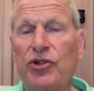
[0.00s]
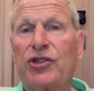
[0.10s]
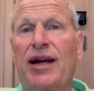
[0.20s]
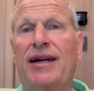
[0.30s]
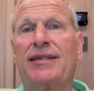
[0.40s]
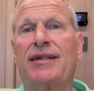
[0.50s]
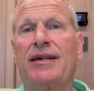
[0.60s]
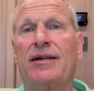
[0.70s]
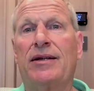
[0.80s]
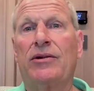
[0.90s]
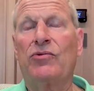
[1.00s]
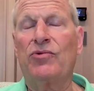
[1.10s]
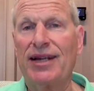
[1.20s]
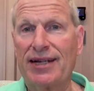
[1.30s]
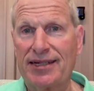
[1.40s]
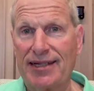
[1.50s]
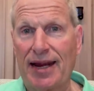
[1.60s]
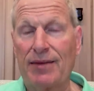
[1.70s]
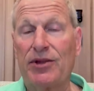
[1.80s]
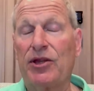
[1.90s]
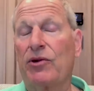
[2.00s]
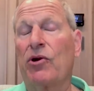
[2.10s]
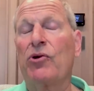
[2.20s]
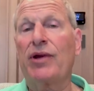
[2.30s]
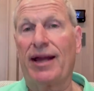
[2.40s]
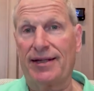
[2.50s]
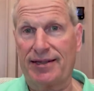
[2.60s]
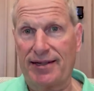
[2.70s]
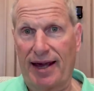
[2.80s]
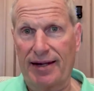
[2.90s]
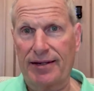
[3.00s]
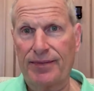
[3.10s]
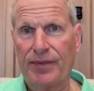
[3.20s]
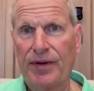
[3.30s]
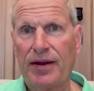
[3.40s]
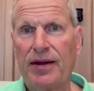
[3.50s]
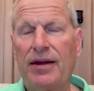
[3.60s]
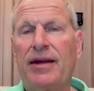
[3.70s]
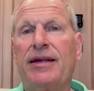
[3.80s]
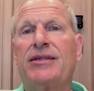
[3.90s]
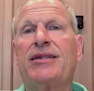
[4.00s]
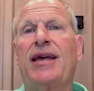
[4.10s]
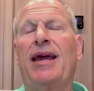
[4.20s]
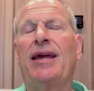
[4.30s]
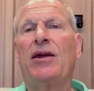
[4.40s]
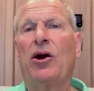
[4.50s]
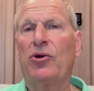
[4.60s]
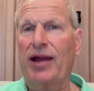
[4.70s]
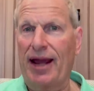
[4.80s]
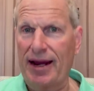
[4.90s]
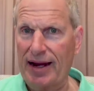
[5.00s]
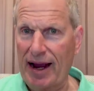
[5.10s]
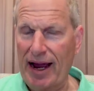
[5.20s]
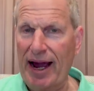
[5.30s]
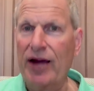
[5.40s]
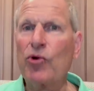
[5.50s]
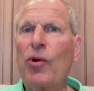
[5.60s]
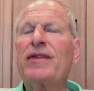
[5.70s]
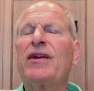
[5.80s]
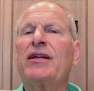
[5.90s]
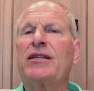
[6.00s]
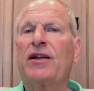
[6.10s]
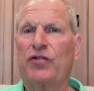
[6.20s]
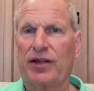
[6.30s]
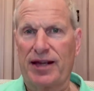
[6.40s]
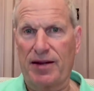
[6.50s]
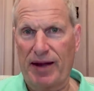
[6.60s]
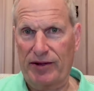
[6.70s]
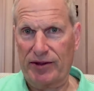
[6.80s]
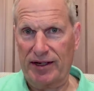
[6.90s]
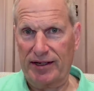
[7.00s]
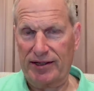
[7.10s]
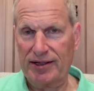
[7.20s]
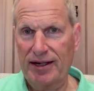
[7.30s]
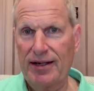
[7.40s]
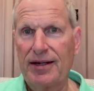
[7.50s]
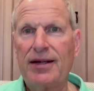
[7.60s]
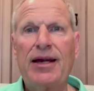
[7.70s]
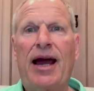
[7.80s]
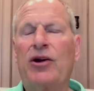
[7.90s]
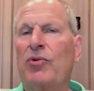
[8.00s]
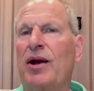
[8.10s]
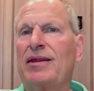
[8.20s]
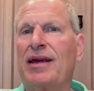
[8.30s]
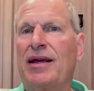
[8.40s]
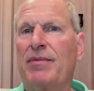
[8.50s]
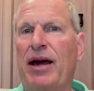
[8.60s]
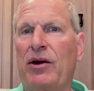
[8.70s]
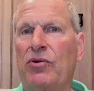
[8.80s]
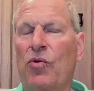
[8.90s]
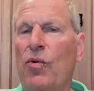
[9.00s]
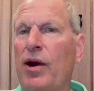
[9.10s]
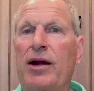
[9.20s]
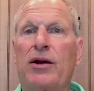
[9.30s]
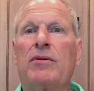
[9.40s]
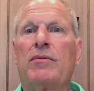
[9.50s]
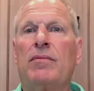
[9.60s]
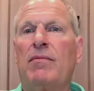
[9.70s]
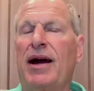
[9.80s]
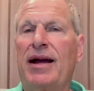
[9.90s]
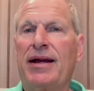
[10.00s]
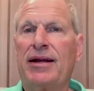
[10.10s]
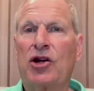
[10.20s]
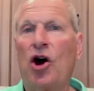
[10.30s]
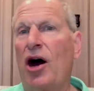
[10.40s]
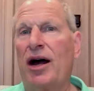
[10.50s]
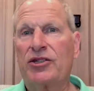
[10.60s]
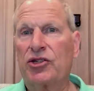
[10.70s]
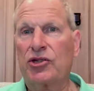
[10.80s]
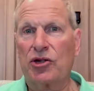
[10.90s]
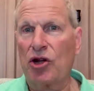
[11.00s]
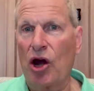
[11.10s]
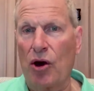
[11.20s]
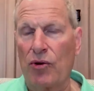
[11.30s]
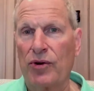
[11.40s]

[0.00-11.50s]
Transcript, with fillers: is start to re examine their own headset and say, okay, how do I think differently about this? How do I think about where my costs go?